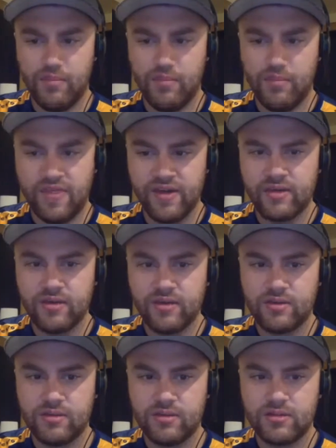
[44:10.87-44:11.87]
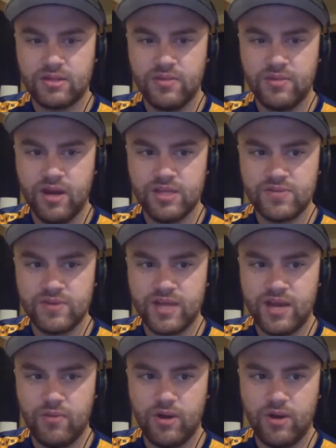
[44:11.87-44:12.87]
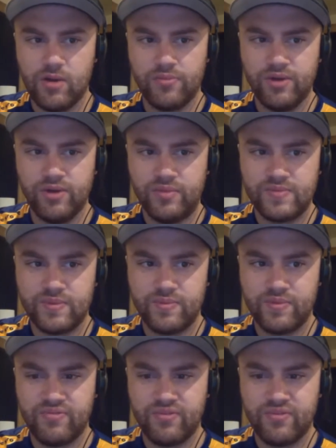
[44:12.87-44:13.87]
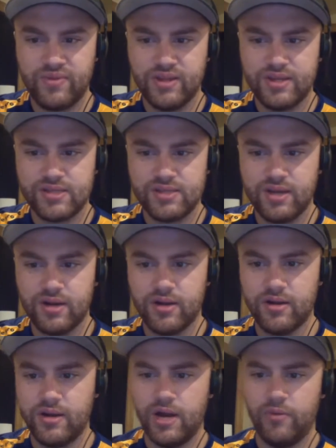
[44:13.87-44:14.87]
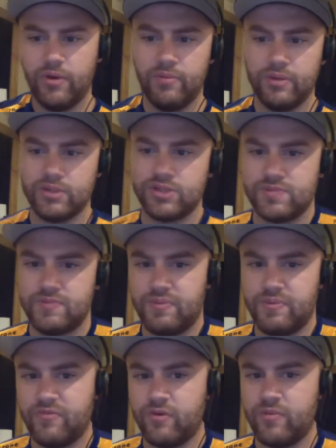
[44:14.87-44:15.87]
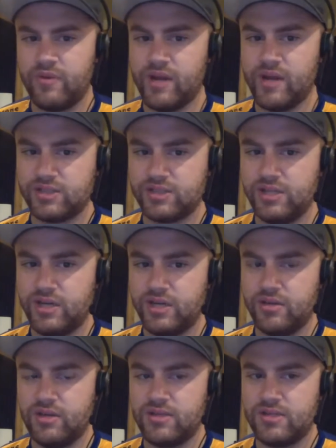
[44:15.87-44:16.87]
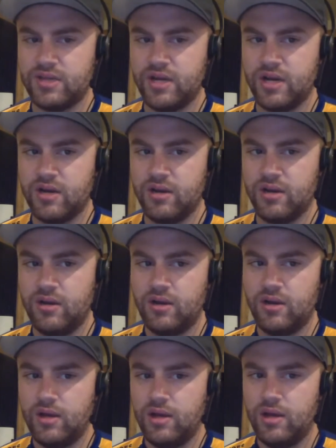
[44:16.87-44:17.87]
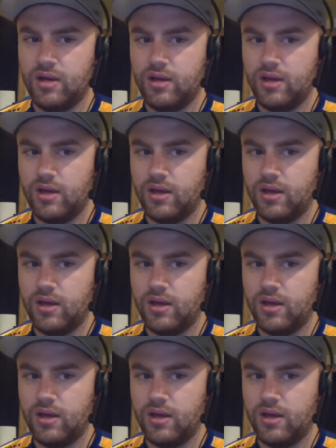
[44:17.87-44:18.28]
think, to be honest, with how well Newman's been performing this year and how well Busher's been performing this year, I